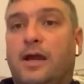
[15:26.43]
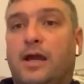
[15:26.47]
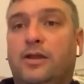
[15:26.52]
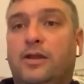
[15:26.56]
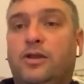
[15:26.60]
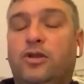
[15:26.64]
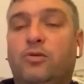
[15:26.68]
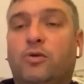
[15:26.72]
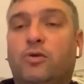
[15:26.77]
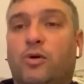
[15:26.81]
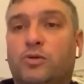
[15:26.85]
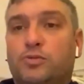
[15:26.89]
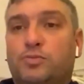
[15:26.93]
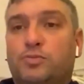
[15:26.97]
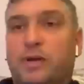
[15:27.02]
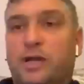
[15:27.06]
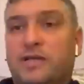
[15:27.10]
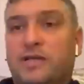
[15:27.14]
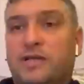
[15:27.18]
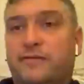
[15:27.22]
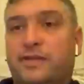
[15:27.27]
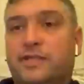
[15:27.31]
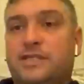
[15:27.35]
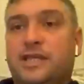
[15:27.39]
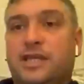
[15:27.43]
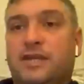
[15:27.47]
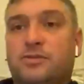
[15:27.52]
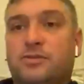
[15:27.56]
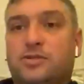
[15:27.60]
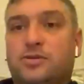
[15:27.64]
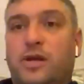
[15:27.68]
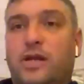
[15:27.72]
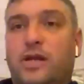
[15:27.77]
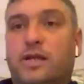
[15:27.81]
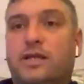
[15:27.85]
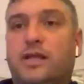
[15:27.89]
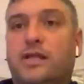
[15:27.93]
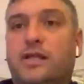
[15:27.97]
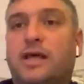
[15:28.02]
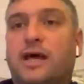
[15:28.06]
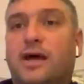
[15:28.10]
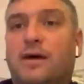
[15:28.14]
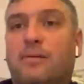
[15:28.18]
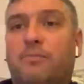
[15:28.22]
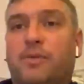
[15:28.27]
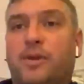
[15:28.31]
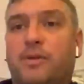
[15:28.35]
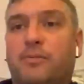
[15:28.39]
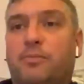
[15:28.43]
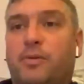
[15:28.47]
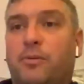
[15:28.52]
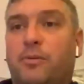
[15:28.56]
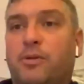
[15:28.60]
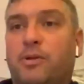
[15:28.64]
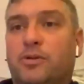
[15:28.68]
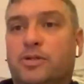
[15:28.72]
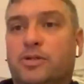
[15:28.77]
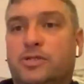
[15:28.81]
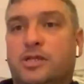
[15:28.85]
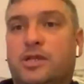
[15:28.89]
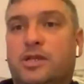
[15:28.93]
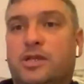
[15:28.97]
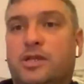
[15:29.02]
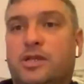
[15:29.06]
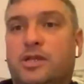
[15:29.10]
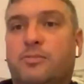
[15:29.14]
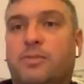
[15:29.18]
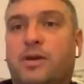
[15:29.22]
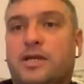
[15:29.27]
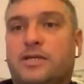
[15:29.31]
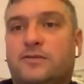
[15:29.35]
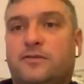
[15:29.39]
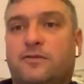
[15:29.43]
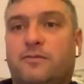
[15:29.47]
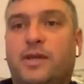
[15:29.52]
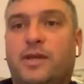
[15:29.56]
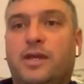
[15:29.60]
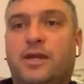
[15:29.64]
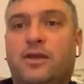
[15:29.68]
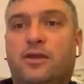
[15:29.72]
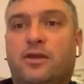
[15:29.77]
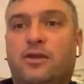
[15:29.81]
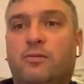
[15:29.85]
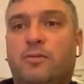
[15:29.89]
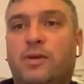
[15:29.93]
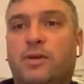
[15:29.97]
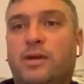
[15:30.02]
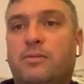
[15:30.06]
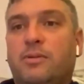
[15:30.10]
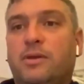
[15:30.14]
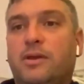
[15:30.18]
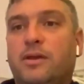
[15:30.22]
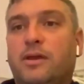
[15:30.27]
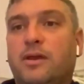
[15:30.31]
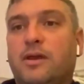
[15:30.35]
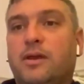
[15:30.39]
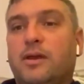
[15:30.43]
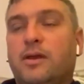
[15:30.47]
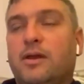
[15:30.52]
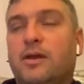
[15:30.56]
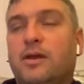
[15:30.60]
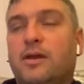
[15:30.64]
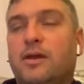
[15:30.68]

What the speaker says: I knew what was best for the team, so I did that. But it probably wasn't the best for me, maybe.